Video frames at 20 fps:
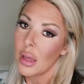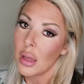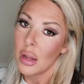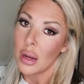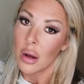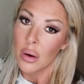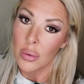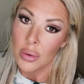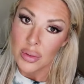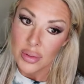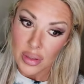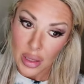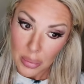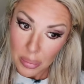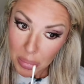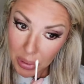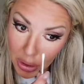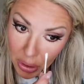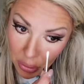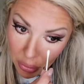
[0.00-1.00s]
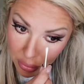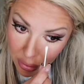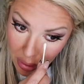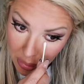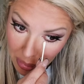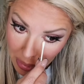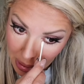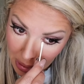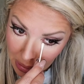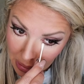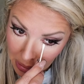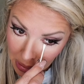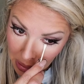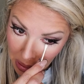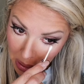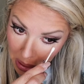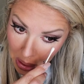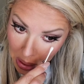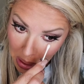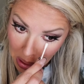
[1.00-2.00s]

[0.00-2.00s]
And always keep a Q-tip handy.